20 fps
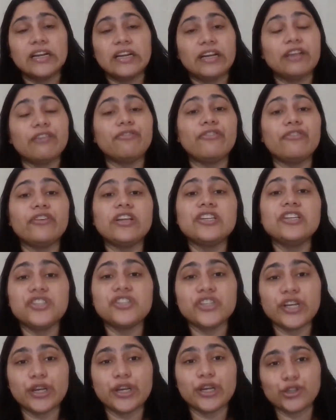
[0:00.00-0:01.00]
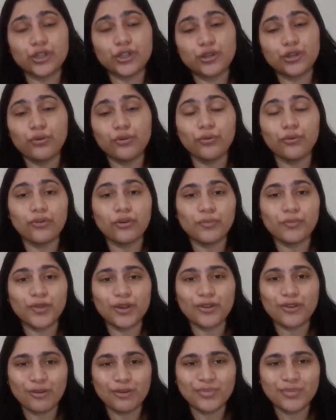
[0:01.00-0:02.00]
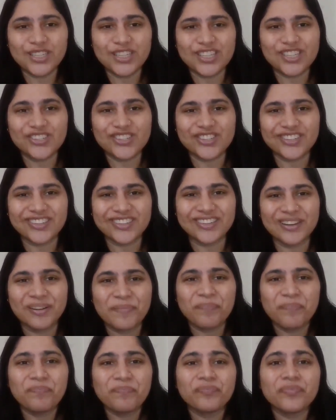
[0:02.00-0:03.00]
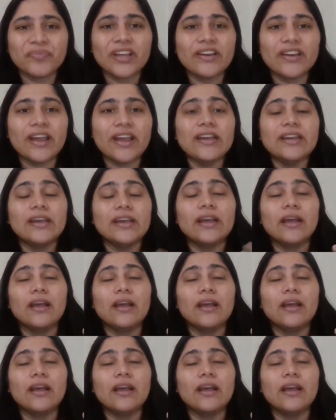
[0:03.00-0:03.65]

differentiate you from the competition, right?